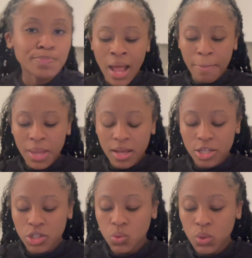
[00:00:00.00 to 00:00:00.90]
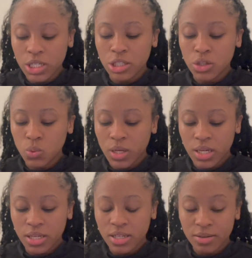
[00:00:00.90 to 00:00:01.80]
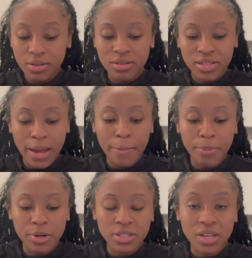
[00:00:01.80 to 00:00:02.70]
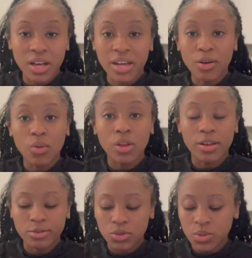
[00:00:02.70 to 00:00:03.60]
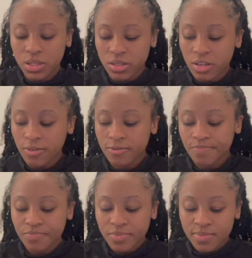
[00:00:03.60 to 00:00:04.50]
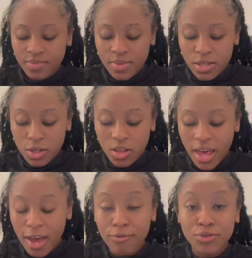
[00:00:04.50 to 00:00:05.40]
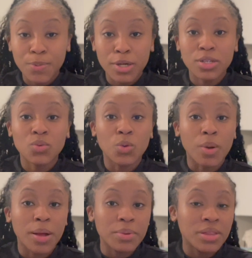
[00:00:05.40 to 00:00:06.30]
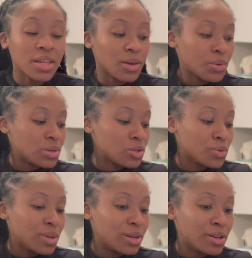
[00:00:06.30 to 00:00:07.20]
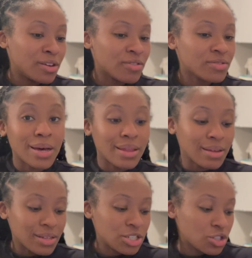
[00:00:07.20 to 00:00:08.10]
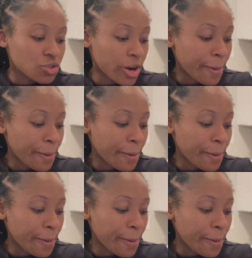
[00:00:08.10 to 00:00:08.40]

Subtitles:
I'm not a sweet type of person. Like, I don't love sweet stuff. So the average person would probably think it wasn't sweet enough. I think it's just right.